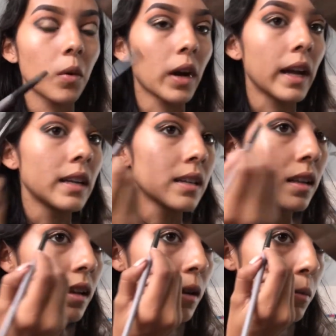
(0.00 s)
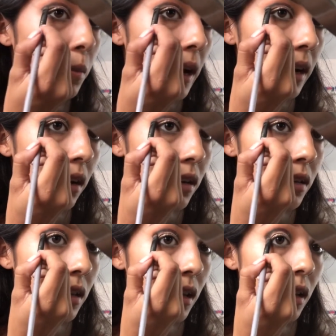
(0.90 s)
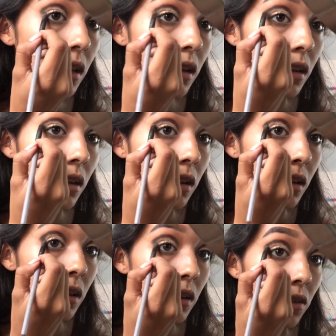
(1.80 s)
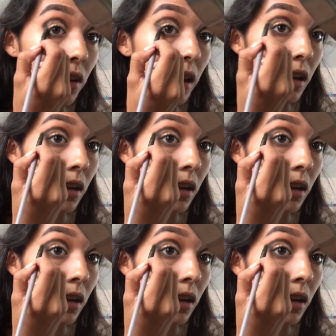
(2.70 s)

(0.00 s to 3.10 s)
Okay, it doesn't look bad, honestly. Right?